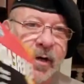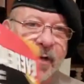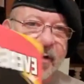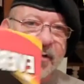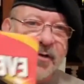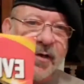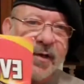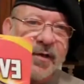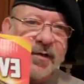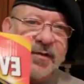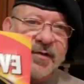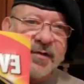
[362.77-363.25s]

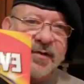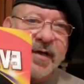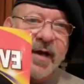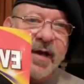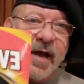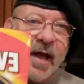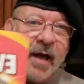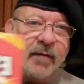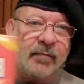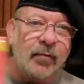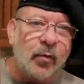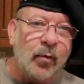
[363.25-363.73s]
So this is
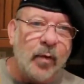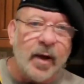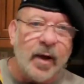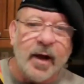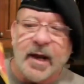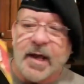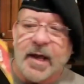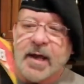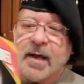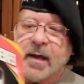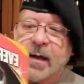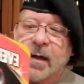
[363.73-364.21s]
an
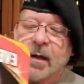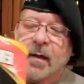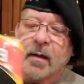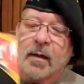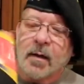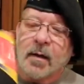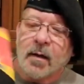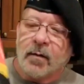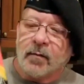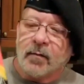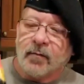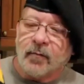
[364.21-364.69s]
Ever-Ready
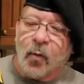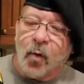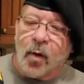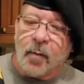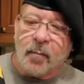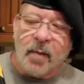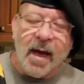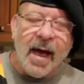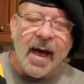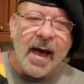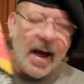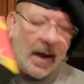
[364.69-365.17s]

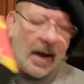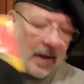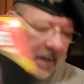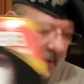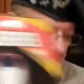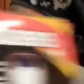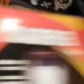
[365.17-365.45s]
4-pack.